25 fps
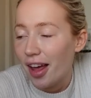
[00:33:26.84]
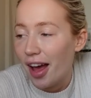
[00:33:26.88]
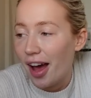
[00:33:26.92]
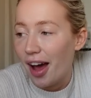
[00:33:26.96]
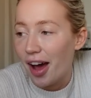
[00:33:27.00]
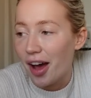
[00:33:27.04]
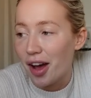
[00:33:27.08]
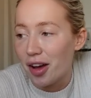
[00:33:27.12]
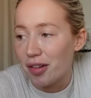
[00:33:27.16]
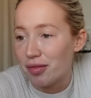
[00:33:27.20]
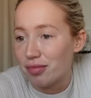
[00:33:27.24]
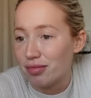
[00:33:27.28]

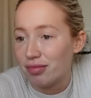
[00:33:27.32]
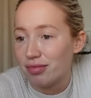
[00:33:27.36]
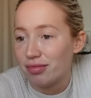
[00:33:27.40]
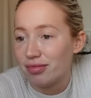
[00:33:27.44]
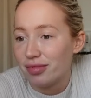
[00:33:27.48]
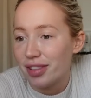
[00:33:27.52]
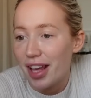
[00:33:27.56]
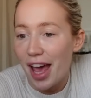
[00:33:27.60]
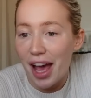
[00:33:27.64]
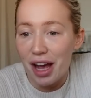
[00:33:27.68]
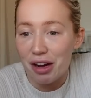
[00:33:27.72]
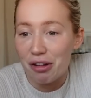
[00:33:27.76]
um
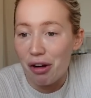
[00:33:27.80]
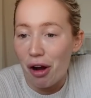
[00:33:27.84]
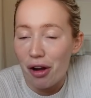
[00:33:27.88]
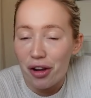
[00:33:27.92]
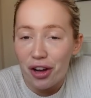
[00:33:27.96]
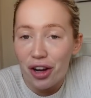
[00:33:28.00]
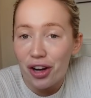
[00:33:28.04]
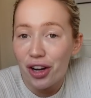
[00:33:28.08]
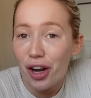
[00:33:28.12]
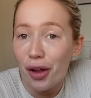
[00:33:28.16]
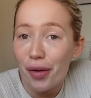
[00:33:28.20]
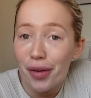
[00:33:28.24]
yeah,
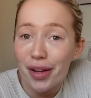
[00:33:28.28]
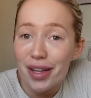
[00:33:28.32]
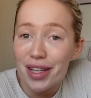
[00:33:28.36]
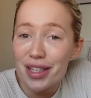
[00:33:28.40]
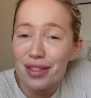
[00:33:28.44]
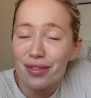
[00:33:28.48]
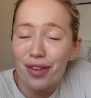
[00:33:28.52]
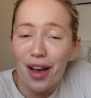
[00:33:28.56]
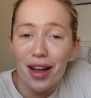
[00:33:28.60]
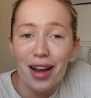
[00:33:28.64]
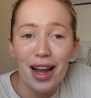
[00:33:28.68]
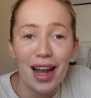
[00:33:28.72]
Growing and Glowing
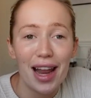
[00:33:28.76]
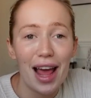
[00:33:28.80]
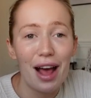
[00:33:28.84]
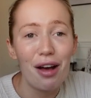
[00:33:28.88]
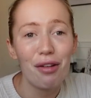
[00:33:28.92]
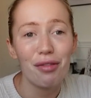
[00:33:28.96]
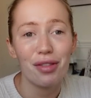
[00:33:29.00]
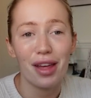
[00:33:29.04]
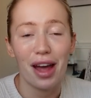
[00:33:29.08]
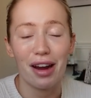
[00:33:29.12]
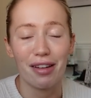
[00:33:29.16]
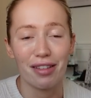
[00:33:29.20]
is finally
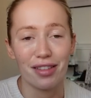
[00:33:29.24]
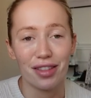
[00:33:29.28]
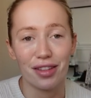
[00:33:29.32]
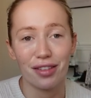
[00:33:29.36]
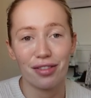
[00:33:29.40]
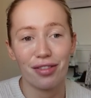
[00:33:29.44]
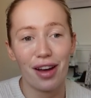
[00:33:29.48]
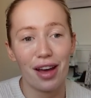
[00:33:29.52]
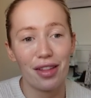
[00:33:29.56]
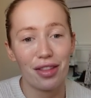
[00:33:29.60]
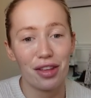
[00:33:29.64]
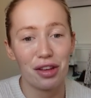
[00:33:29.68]
out there, and the
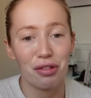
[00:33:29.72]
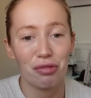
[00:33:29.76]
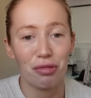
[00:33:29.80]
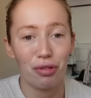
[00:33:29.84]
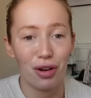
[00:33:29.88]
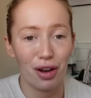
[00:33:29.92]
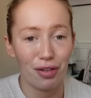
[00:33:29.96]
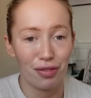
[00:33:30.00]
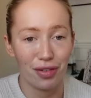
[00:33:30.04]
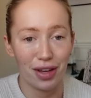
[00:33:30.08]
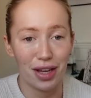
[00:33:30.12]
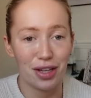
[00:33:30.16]
fact that you're all
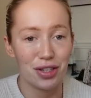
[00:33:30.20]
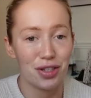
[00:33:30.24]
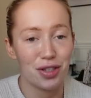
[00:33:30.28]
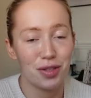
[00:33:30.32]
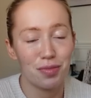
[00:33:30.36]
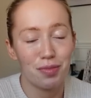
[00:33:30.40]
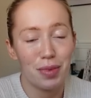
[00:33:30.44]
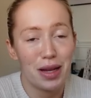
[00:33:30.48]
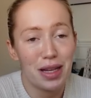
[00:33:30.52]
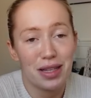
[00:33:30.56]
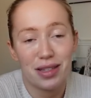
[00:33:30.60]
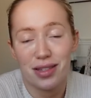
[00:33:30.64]
loving it
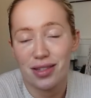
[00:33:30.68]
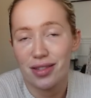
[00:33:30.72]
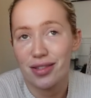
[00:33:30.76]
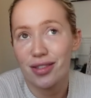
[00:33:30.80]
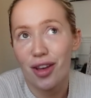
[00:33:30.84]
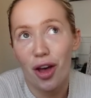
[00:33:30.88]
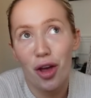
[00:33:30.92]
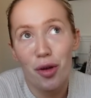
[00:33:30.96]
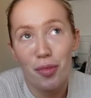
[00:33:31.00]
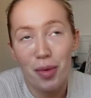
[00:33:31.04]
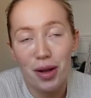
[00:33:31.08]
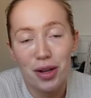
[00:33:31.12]
just means
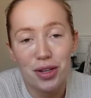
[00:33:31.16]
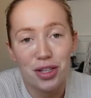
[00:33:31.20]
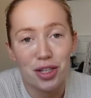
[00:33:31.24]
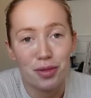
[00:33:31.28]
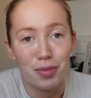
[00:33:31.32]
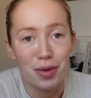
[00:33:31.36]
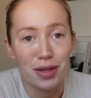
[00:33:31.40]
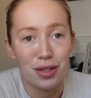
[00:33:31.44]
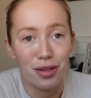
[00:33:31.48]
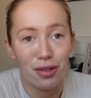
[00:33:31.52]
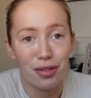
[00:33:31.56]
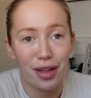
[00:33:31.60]
so much to
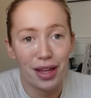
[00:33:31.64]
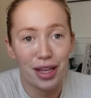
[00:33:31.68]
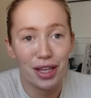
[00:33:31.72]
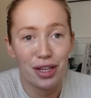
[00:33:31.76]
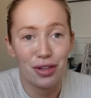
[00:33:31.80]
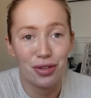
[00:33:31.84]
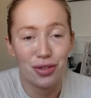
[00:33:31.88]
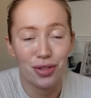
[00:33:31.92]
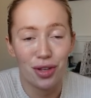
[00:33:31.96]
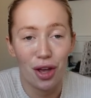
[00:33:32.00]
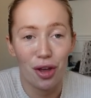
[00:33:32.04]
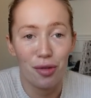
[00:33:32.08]
me, so thank
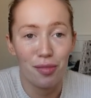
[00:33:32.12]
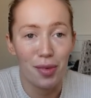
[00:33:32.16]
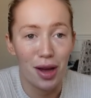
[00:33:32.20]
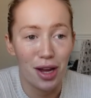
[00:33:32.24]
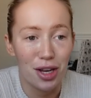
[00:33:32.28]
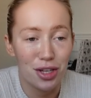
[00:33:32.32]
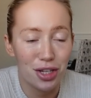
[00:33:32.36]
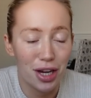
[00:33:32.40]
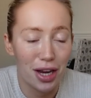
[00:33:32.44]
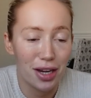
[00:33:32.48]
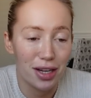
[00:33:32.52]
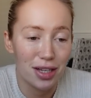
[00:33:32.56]
you so
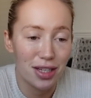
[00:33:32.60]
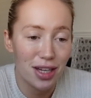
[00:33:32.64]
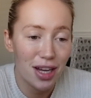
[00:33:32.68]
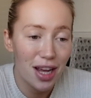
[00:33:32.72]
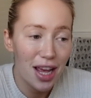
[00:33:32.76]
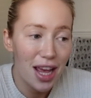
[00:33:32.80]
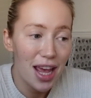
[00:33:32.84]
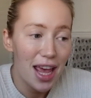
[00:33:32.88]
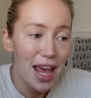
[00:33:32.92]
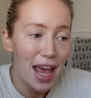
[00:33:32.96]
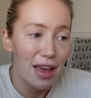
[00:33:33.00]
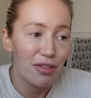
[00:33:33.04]
much. And
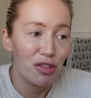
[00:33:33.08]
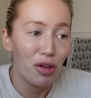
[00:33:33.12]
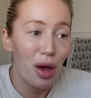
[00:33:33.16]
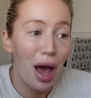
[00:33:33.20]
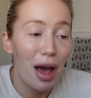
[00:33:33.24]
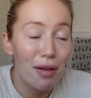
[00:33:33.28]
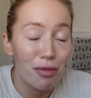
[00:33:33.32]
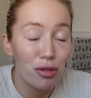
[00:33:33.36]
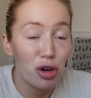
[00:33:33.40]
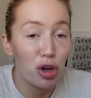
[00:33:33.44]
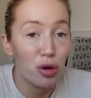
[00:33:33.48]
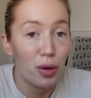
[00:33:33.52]
if you
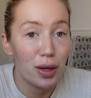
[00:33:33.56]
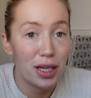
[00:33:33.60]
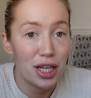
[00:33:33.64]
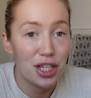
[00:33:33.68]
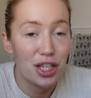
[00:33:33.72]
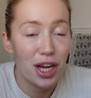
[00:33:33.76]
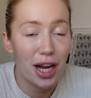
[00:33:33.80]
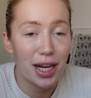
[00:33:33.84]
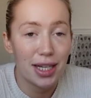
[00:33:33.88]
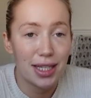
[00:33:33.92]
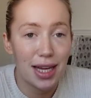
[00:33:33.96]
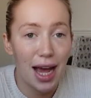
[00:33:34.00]
haven't already
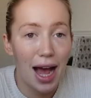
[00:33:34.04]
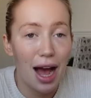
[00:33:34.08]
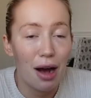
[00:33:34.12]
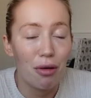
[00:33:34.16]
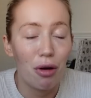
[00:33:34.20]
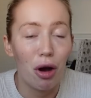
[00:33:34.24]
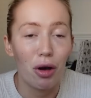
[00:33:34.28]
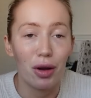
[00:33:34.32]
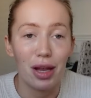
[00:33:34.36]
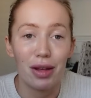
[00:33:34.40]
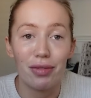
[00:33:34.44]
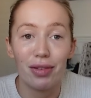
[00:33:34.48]
checked it out,
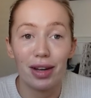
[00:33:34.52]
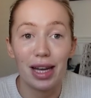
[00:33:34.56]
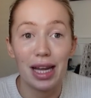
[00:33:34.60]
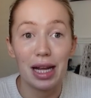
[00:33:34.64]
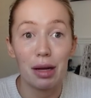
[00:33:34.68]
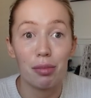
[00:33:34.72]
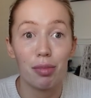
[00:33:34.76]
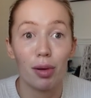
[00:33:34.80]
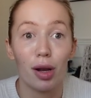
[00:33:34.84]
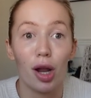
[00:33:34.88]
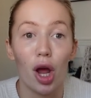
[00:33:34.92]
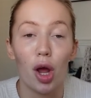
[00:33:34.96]
I'll leave a
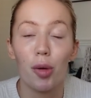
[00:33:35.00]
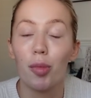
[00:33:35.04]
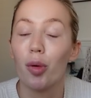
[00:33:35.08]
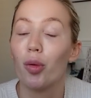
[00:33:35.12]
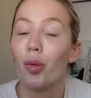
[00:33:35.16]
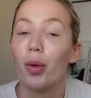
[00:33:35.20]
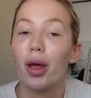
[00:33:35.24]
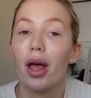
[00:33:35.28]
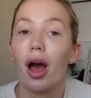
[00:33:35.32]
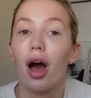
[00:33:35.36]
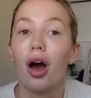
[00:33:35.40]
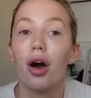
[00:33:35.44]
link below, but
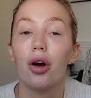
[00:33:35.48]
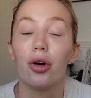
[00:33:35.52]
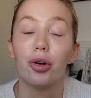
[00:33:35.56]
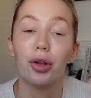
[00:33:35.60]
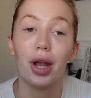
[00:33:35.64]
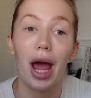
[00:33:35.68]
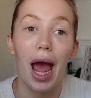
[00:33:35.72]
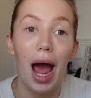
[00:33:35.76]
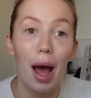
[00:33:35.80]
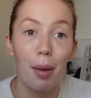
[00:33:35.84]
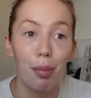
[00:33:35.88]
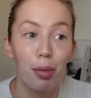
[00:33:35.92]
we are
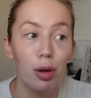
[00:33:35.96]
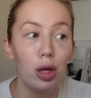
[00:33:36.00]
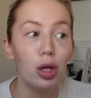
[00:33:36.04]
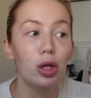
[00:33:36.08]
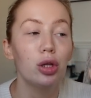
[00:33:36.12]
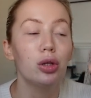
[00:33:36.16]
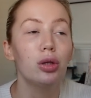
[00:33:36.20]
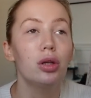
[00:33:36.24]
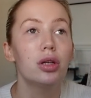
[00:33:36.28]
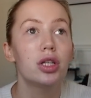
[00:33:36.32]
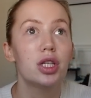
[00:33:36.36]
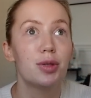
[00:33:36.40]
on
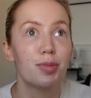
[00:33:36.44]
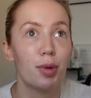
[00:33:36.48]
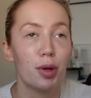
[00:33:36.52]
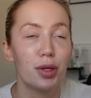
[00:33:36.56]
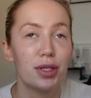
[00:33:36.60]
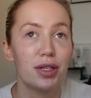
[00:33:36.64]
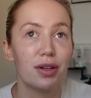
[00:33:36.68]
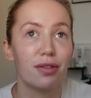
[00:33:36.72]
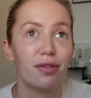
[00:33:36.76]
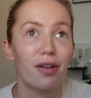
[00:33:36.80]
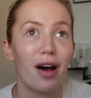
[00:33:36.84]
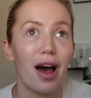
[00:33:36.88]
Apple,
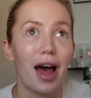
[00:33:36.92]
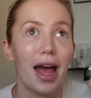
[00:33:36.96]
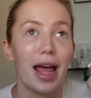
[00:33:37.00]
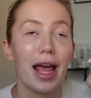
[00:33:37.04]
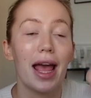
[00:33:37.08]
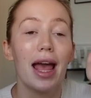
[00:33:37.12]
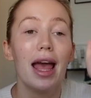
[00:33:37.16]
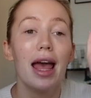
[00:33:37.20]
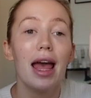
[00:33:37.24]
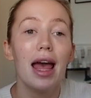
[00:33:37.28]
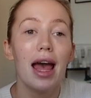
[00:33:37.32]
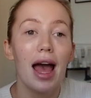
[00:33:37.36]

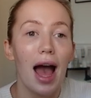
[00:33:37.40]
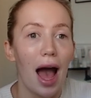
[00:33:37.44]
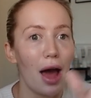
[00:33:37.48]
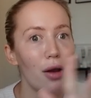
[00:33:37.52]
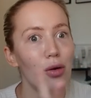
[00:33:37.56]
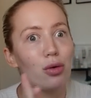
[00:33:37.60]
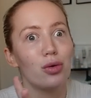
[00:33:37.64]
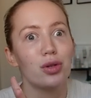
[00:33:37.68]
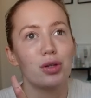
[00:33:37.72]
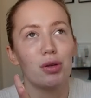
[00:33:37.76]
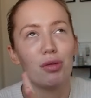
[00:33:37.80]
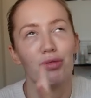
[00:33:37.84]
Spotify,
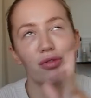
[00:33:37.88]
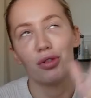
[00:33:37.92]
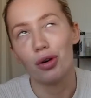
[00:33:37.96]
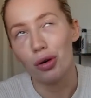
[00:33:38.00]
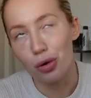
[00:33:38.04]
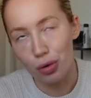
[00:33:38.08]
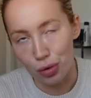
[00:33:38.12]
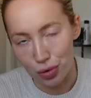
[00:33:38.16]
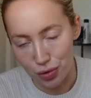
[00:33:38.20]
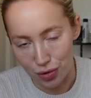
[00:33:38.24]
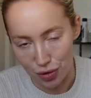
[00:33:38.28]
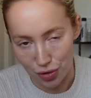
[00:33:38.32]
and also of
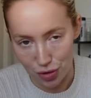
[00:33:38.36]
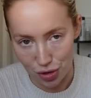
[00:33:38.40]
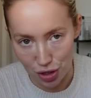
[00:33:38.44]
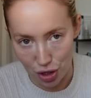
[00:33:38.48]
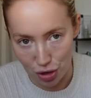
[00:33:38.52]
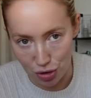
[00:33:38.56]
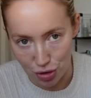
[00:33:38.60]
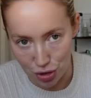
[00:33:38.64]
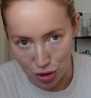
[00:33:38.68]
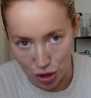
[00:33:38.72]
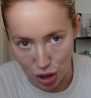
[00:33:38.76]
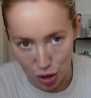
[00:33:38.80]
course on
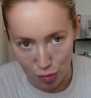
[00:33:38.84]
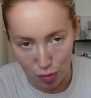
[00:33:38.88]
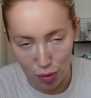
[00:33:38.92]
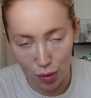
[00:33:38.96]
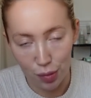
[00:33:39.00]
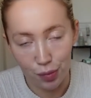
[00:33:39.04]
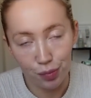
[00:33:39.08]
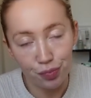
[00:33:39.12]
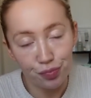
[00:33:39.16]
YouTube,